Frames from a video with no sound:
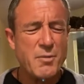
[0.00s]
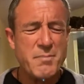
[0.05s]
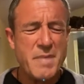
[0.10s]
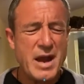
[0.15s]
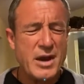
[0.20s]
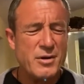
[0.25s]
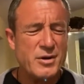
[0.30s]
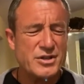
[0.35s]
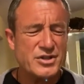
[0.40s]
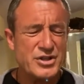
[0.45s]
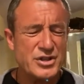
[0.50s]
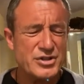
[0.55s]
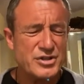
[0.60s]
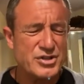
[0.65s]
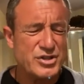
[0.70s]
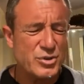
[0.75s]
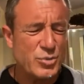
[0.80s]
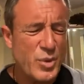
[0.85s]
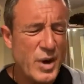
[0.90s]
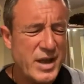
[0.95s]
our
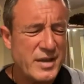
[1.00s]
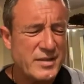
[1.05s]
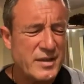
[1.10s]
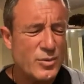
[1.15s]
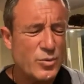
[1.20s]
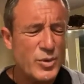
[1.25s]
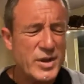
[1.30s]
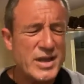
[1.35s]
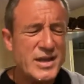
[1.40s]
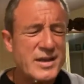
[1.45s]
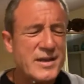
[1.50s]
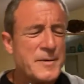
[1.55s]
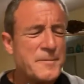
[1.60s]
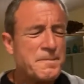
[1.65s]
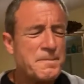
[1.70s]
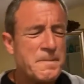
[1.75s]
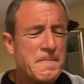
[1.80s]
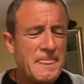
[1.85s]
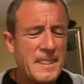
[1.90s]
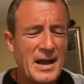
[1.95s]
marriages, the way that we
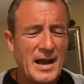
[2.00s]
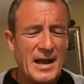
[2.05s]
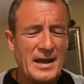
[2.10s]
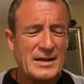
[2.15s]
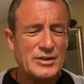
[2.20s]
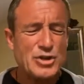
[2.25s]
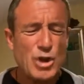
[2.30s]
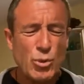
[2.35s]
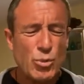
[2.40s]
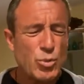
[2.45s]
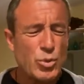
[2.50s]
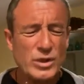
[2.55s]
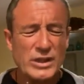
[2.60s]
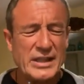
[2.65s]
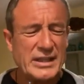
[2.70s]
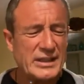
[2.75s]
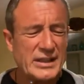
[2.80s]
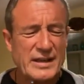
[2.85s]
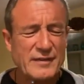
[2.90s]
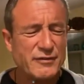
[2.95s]
uh, don't
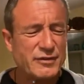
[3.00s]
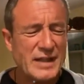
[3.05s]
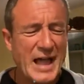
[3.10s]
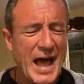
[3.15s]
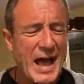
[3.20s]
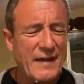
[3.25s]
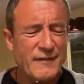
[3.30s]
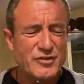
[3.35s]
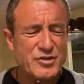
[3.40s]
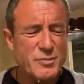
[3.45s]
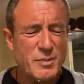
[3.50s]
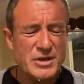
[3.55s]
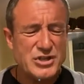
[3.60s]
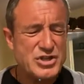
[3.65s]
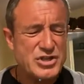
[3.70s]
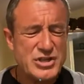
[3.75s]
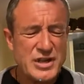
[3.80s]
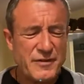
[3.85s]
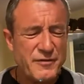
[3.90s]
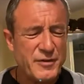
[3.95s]
really live lives
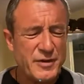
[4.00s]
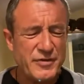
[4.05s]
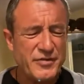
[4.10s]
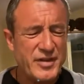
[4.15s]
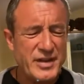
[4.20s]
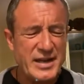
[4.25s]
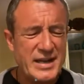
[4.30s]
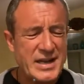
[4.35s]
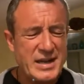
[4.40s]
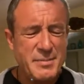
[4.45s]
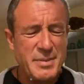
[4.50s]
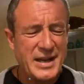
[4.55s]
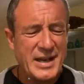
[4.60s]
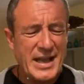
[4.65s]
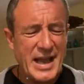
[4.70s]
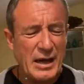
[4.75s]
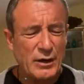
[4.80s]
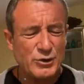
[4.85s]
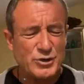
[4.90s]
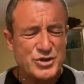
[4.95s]
much different than
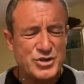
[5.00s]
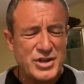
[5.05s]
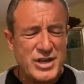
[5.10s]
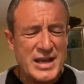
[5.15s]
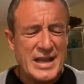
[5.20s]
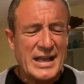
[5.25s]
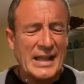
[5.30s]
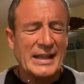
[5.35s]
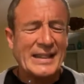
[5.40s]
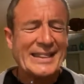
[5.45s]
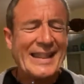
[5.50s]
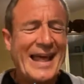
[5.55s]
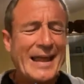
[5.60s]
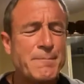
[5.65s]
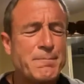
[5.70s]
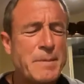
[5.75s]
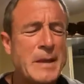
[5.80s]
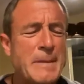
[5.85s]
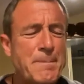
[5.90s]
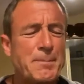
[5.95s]
anybody else.
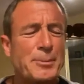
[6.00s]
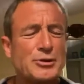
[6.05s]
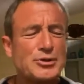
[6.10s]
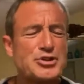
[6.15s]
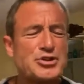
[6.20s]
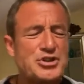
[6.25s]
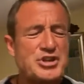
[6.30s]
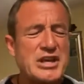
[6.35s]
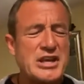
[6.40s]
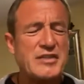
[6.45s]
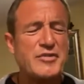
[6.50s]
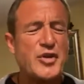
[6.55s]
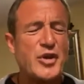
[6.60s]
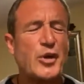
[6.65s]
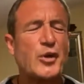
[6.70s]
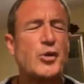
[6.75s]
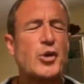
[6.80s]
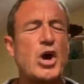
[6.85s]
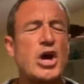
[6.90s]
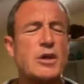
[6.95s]
Let people see
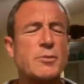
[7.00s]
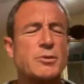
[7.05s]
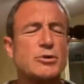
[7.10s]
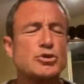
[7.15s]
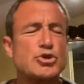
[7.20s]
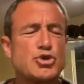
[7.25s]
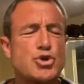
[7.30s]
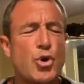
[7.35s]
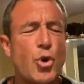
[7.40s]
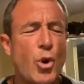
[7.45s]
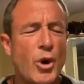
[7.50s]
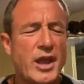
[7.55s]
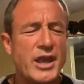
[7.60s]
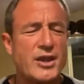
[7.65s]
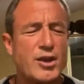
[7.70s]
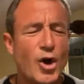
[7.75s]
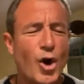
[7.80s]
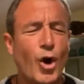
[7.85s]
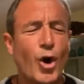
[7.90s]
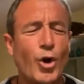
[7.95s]
the incredible
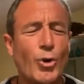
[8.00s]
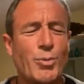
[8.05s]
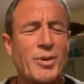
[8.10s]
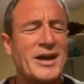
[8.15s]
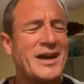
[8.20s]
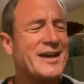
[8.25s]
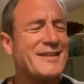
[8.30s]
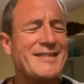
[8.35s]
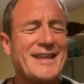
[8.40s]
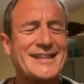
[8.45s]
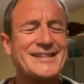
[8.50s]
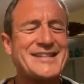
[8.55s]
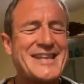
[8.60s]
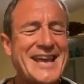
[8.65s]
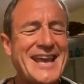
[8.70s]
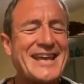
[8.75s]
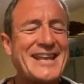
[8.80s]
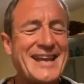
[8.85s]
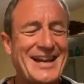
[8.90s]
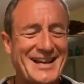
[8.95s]
joy and hope
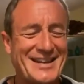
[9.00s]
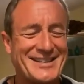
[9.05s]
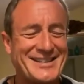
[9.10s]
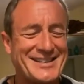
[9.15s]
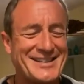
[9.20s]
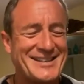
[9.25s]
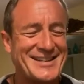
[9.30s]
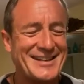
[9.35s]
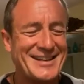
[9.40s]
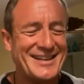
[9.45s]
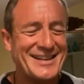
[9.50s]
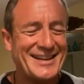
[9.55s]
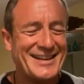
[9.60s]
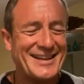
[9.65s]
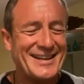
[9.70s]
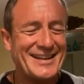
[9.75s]
that's in us.